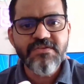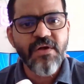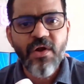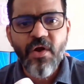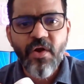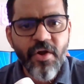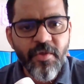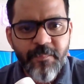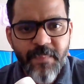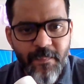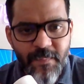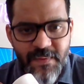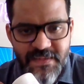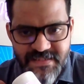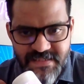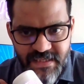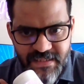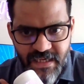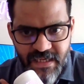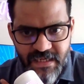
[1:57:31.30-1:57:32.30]
So a lot of
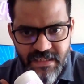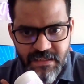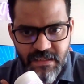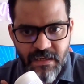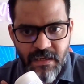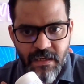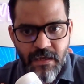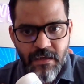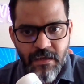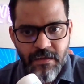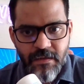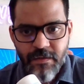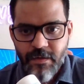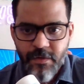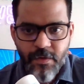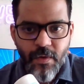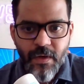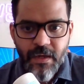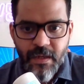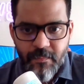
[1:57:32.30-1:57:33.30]
people say that, you
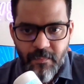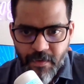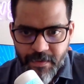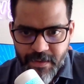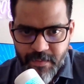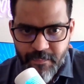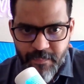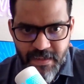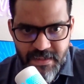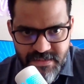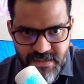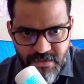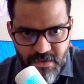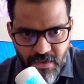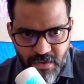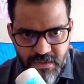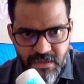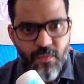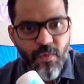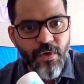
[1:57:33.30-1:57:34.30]
know, you are a modern
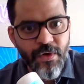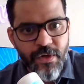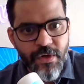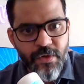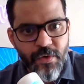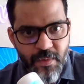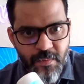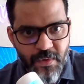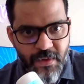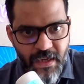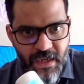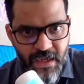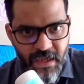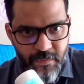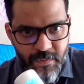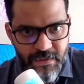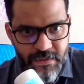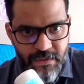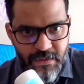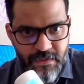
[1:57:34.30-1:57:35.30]
medicine doctor. What do you know about
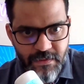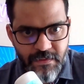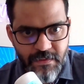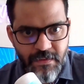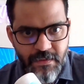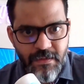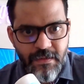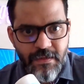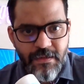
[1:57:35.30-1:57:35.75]
Ayurveda?